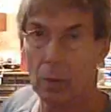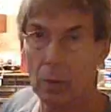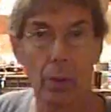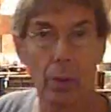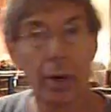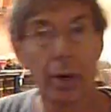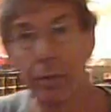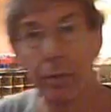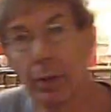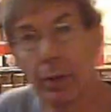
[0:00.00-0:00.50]

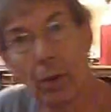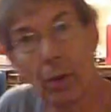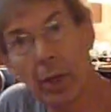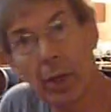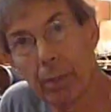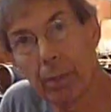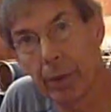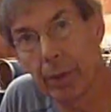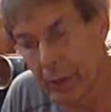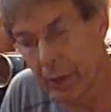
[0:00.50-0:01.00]
whatever you
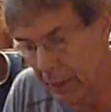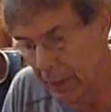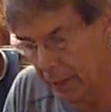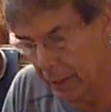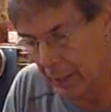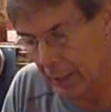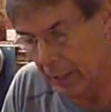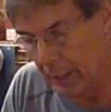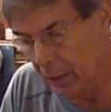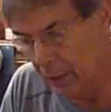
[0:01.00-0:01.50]
want to put
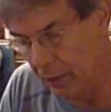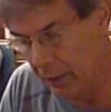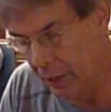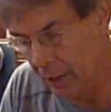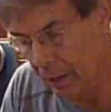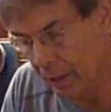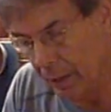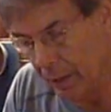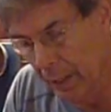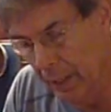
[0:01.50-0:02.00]
in
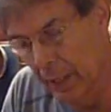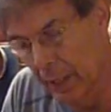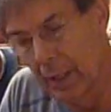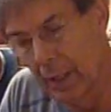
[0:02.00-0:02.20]
there,